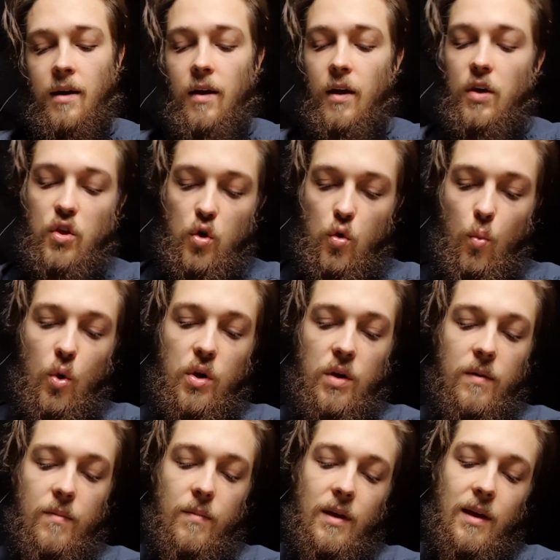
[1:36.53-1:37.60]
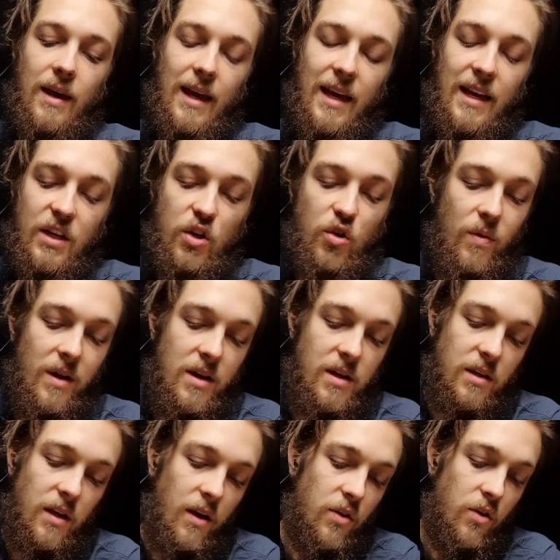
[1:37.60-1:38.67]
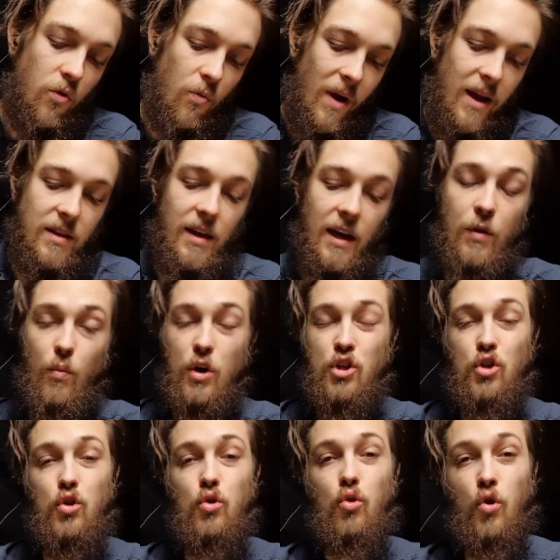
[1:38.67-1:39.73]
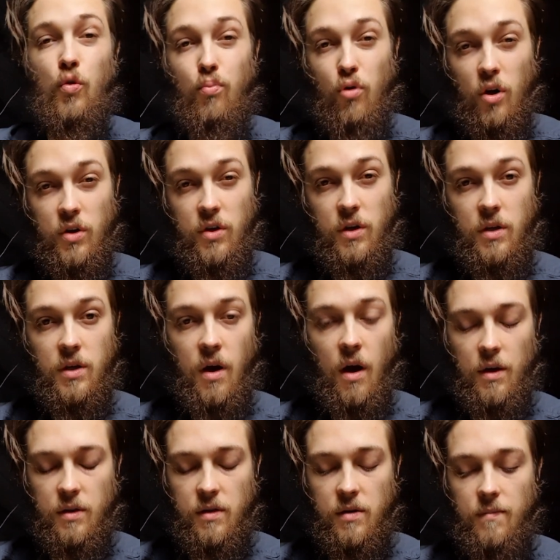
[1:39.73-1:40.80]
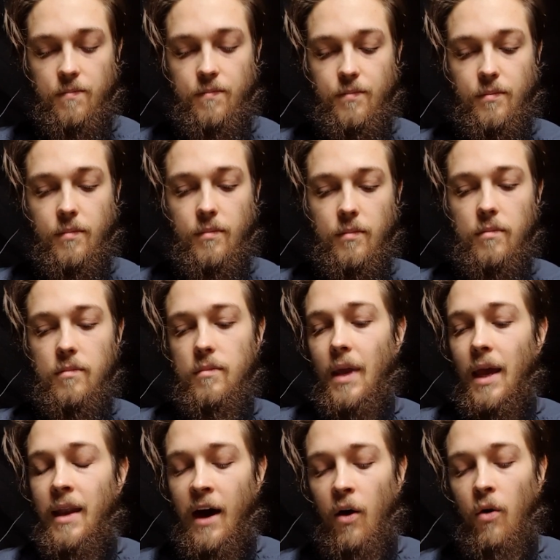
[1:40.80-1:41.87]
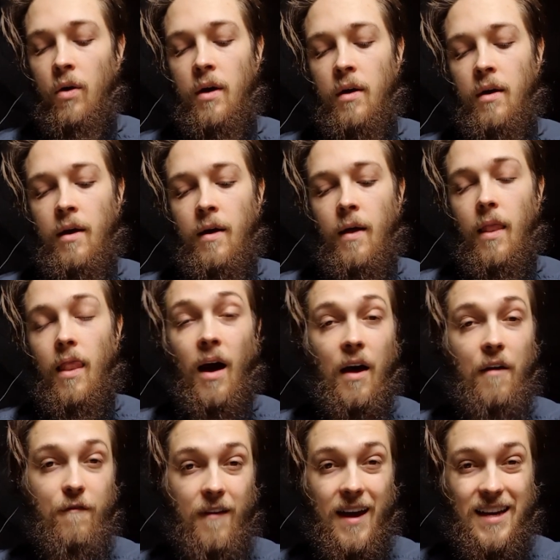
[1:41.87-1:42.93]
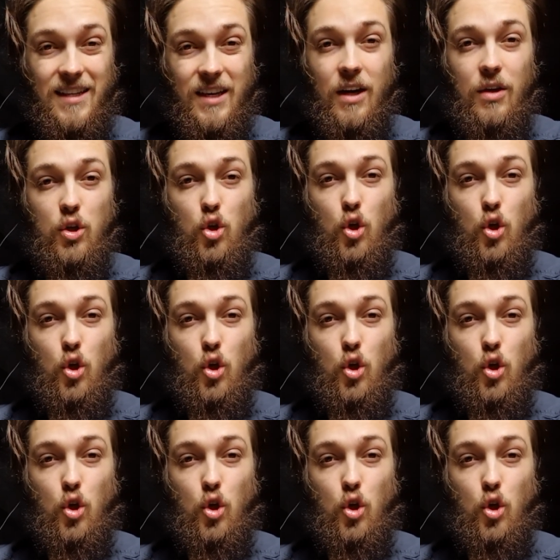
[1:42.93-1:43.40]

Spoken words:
you would increase your rate at which you could process tasks. Now, life has a